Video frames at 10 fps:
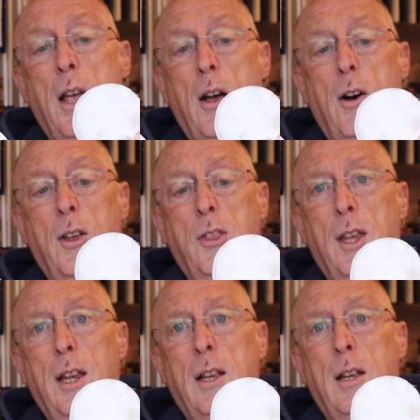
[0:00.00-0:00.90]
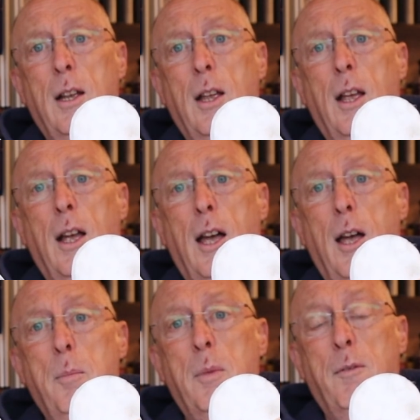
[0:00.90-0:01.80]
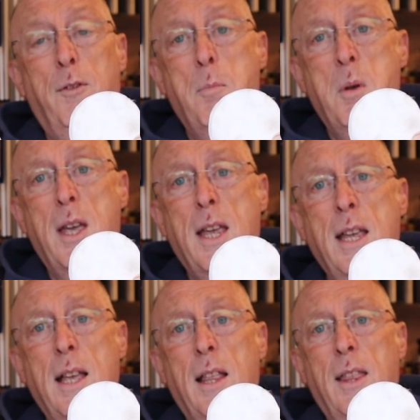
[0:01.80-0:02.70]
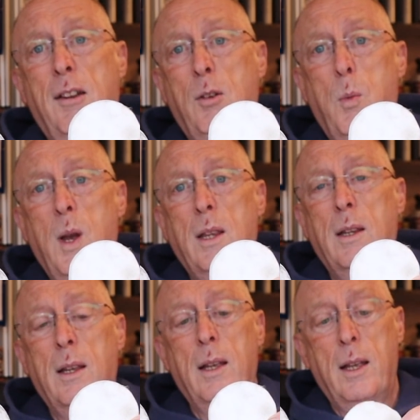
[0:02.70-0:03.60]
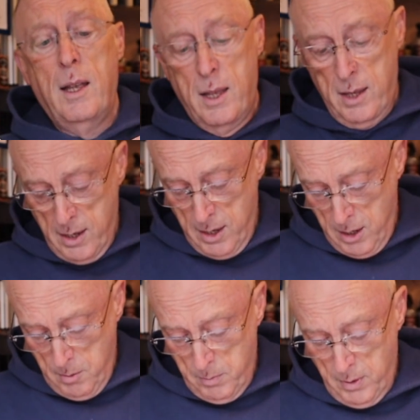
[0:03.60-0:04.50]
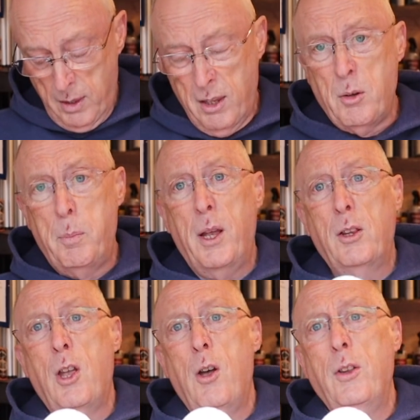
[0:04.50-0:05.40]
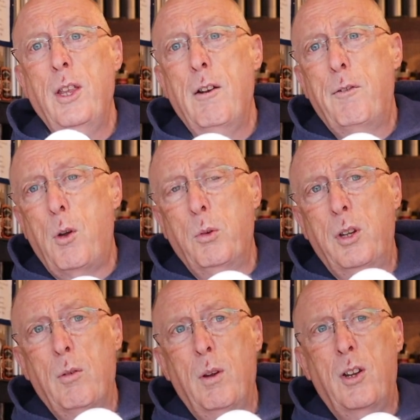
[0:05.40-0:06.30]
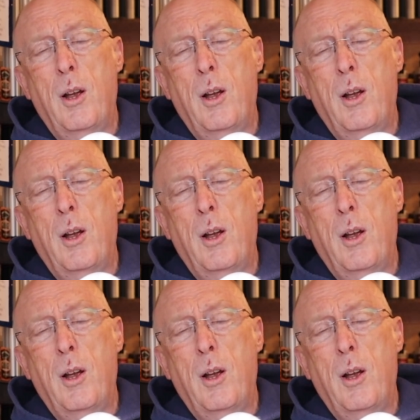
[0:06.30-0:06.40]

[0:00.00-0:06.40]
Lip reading: I think for me that's a win. There's a bit of dirt on there, of course there is.